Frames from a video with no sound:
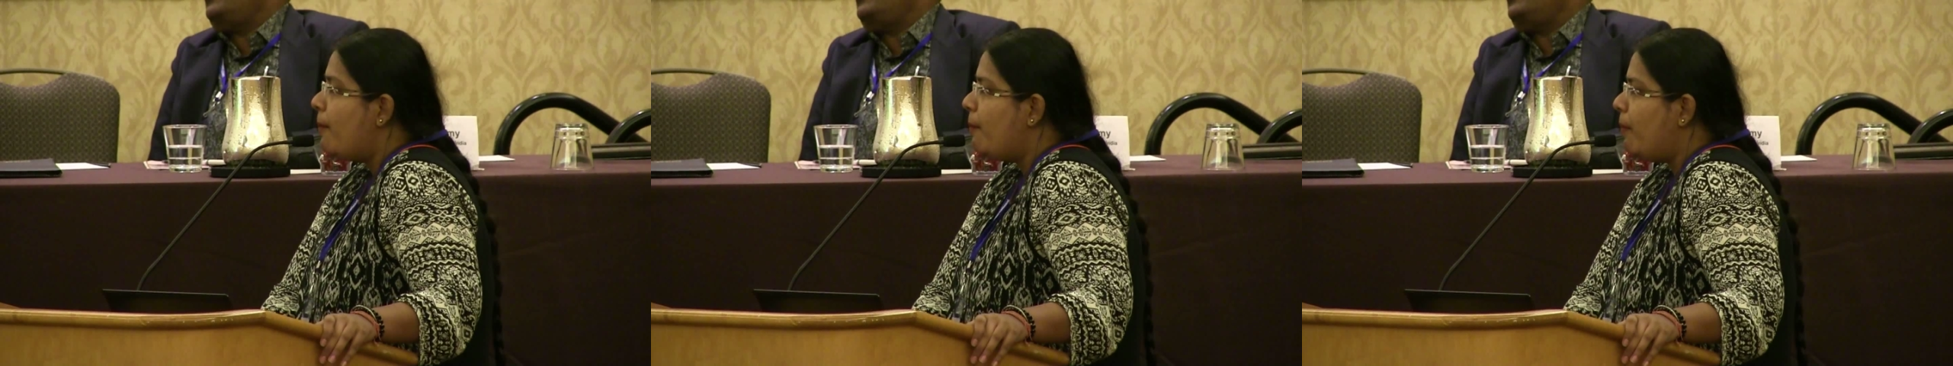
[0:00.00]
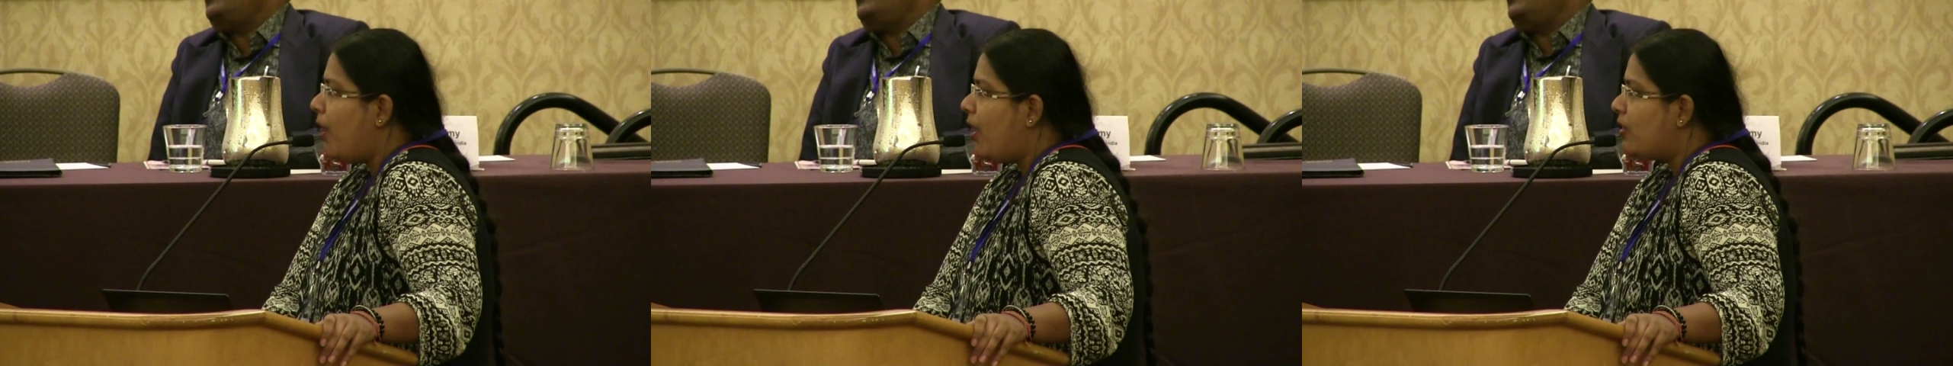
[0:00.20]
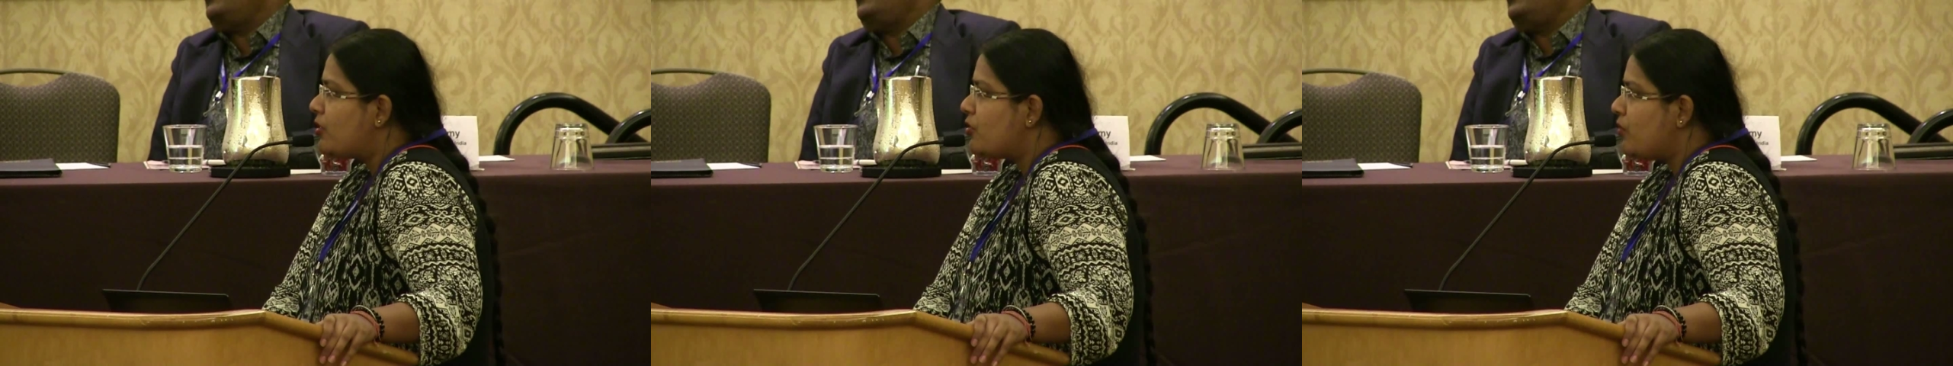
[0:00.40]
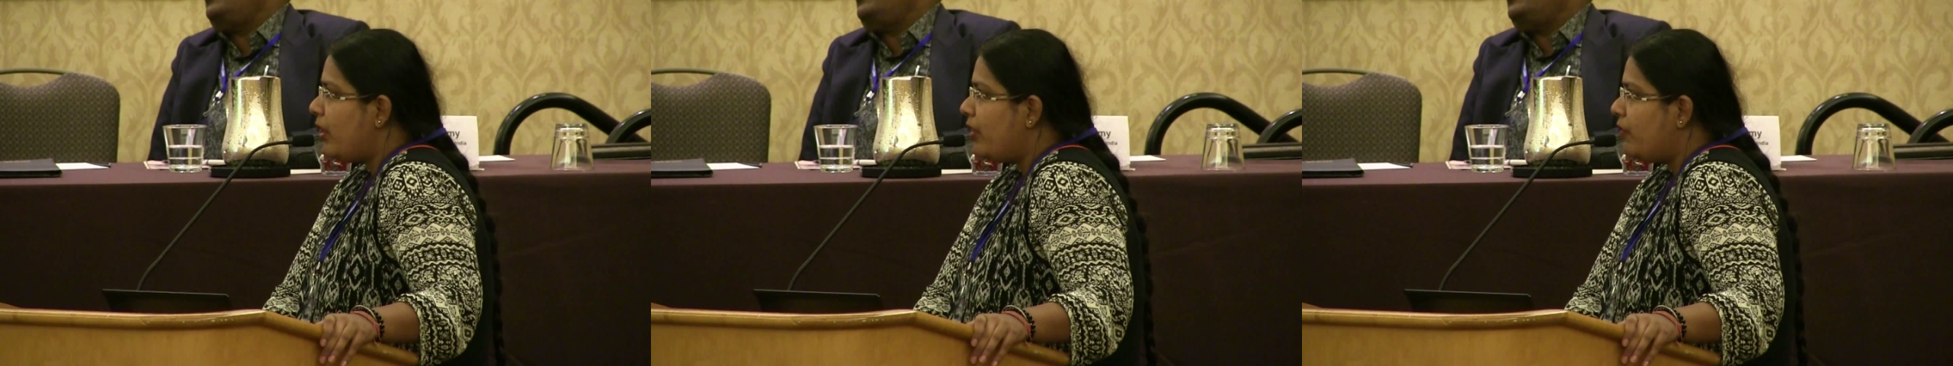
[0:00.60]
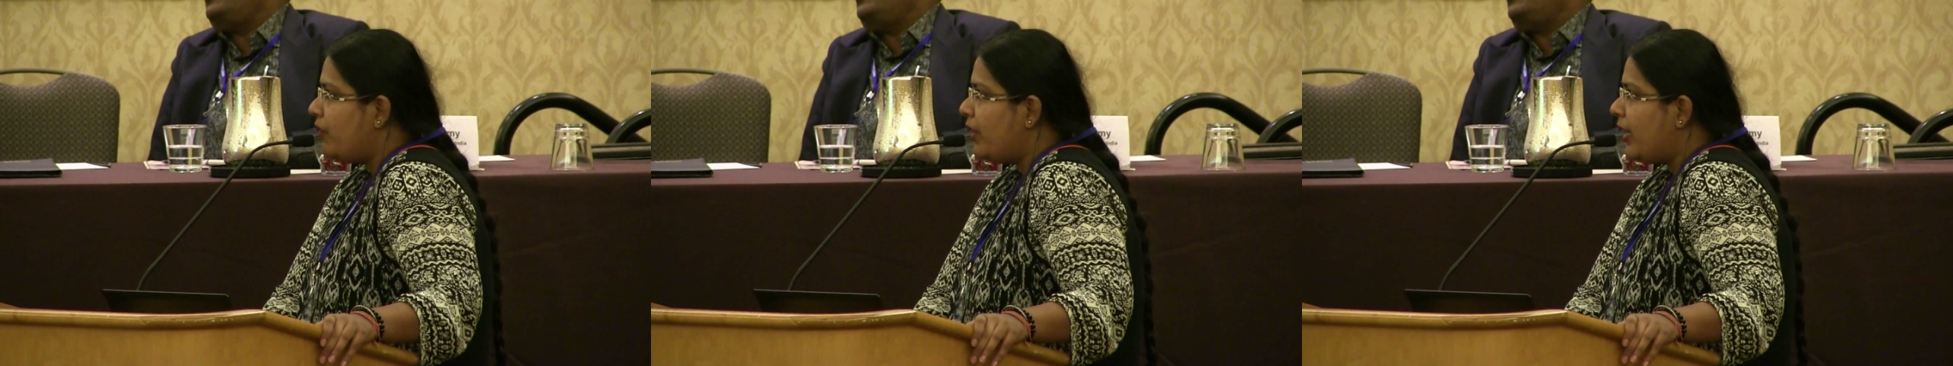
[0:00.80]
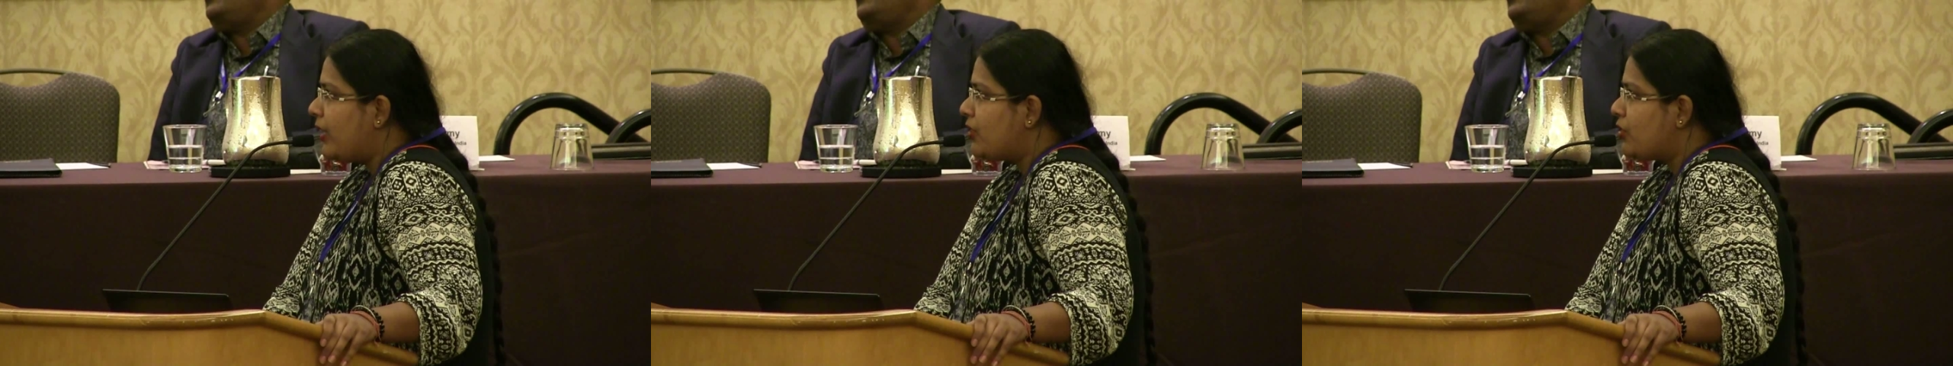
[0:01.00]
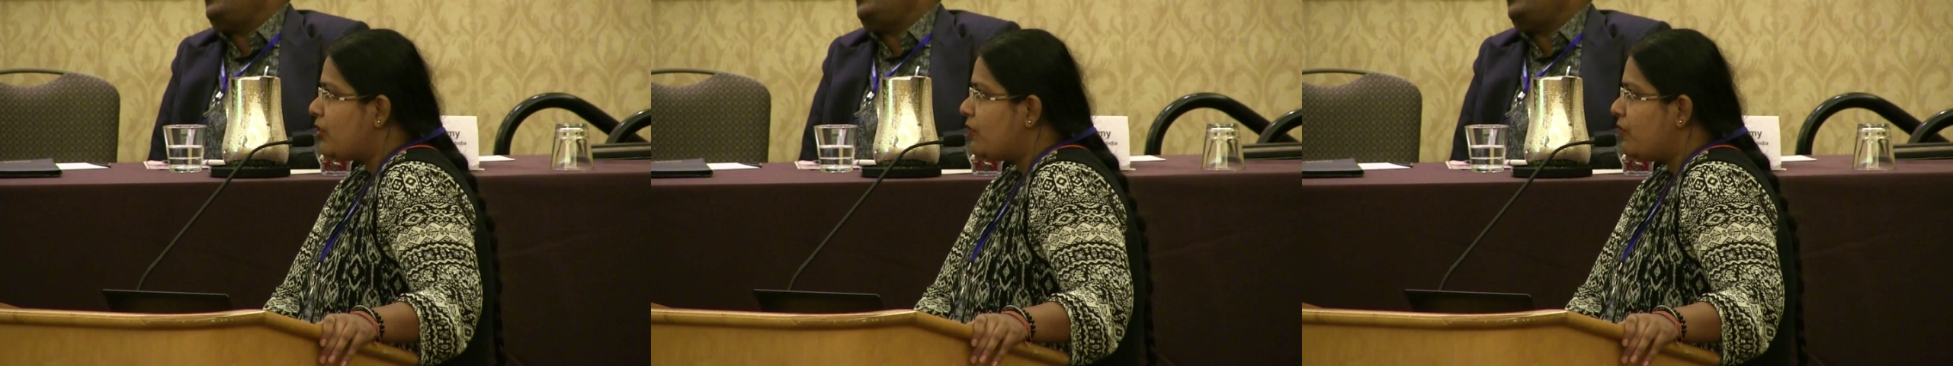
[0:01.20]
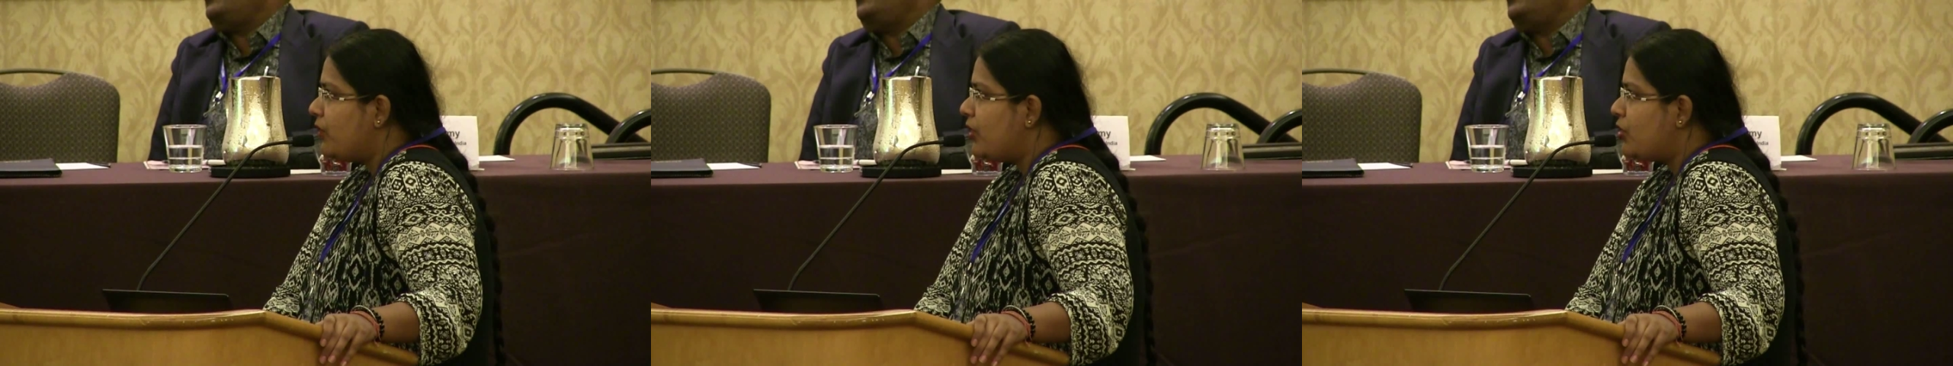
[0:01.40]
bar
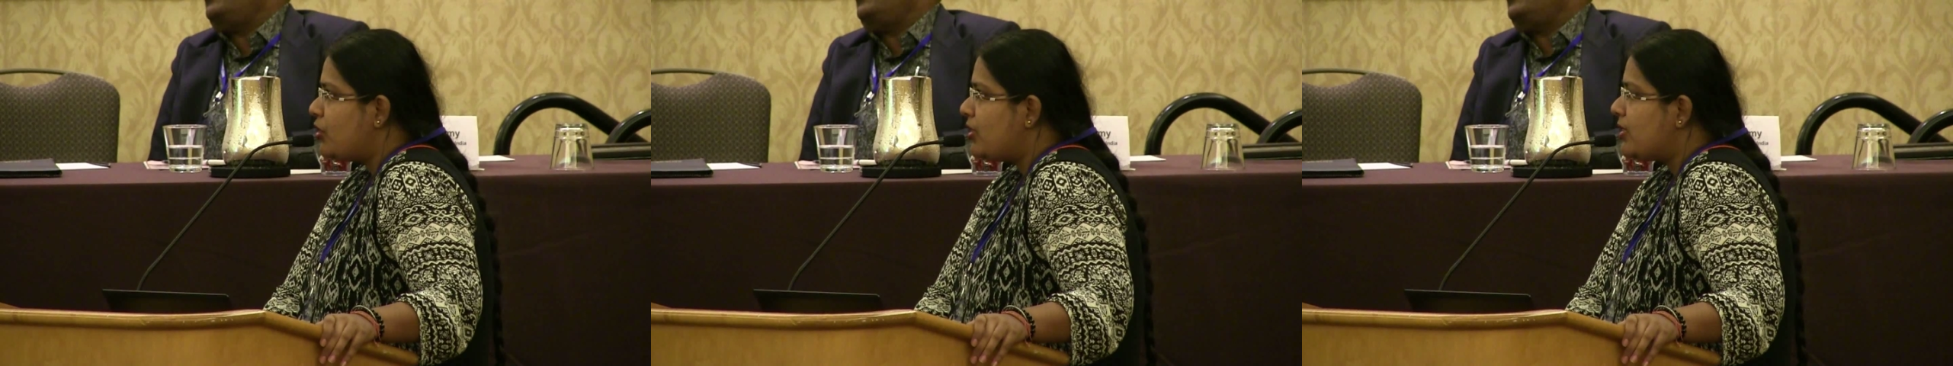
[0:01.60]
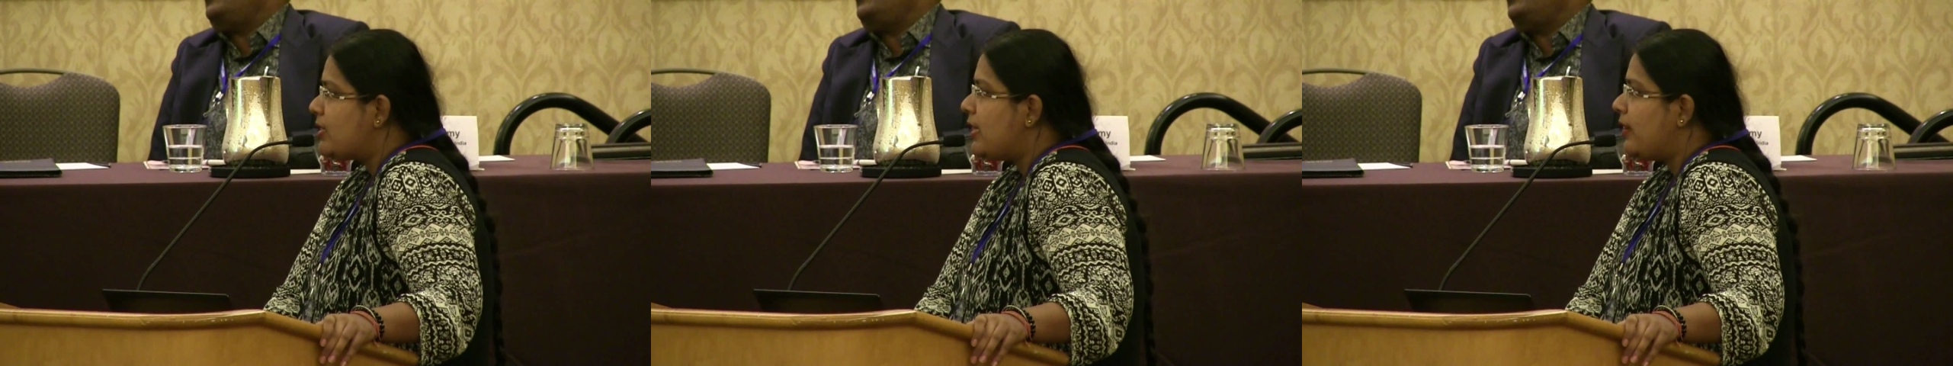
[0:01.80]
stratification facies,